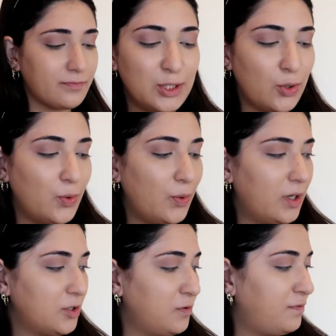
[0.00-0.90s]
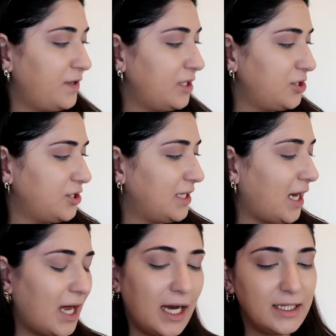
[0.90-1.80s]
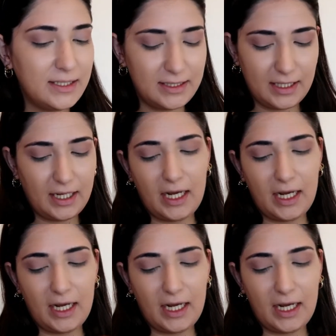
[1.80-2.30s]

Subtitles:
So to finish the eyes,